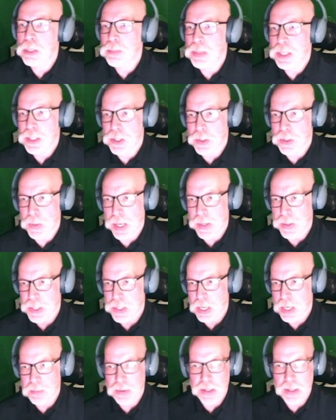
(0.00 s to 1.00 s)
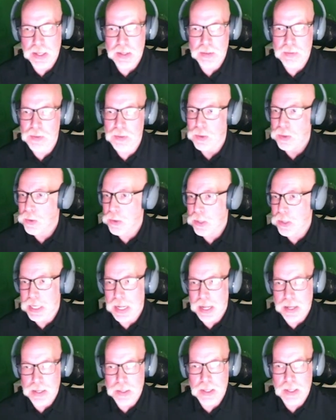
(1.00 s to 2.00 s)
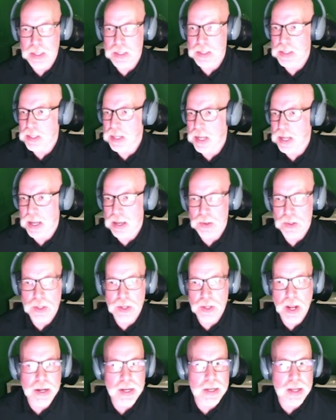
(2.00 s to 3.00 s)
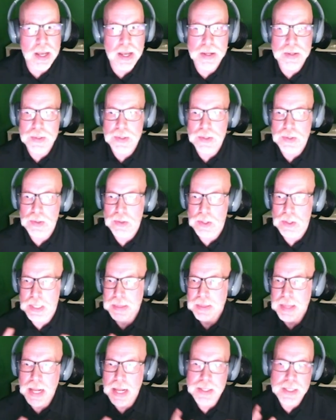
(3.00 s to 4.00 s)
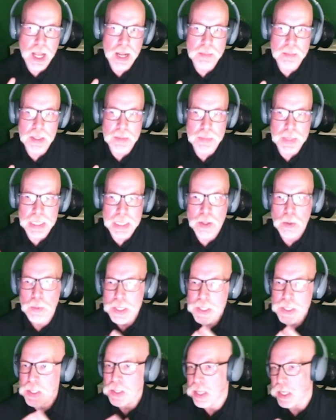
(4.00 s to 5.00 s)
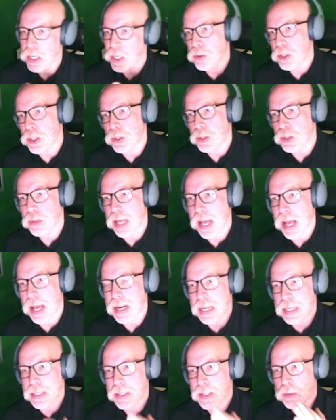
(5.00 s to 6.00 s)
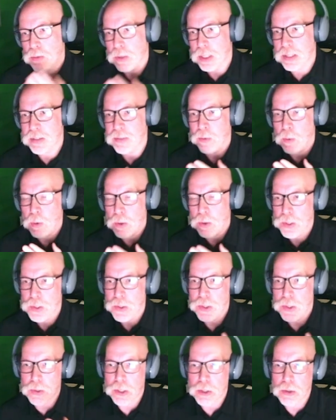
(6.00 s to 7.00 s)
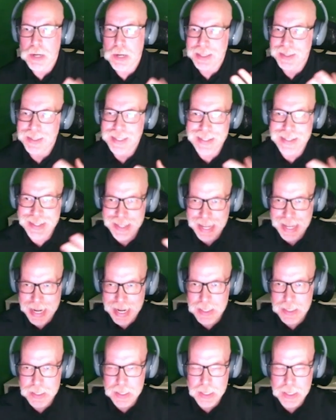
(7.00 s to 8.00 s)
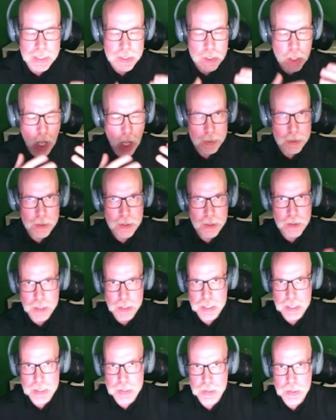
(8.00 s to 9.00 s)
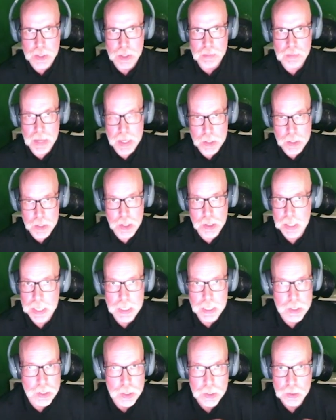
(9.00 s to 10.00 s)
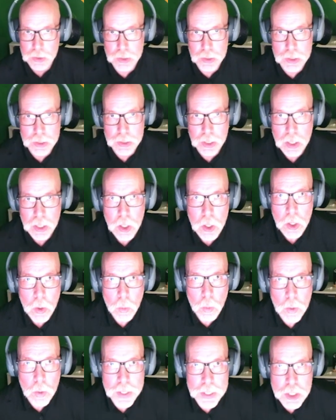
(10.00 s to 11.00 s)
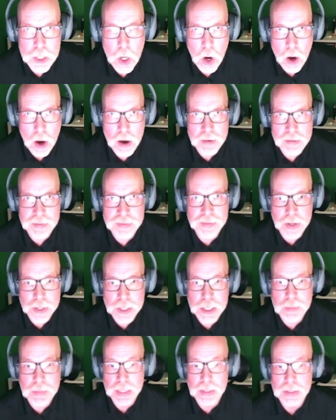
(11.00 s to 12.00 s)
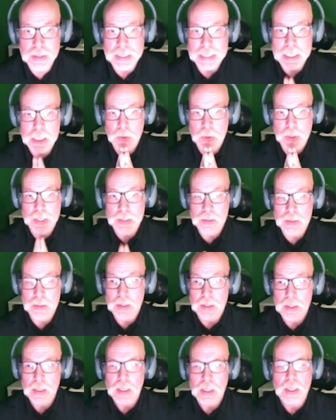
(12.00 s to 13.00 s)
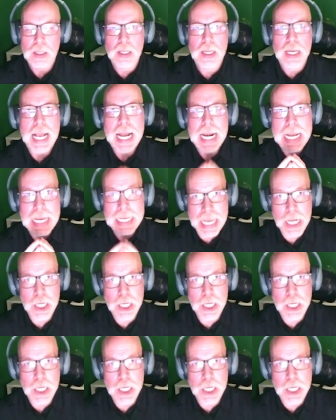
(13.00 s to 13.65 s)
doing something for 30 days, 60 days, 90 days? Set that time limit. And the reason that you do that is it really forces you to create these gates and these opportunities to measure and to learn, which are fundamentally critical. And again, you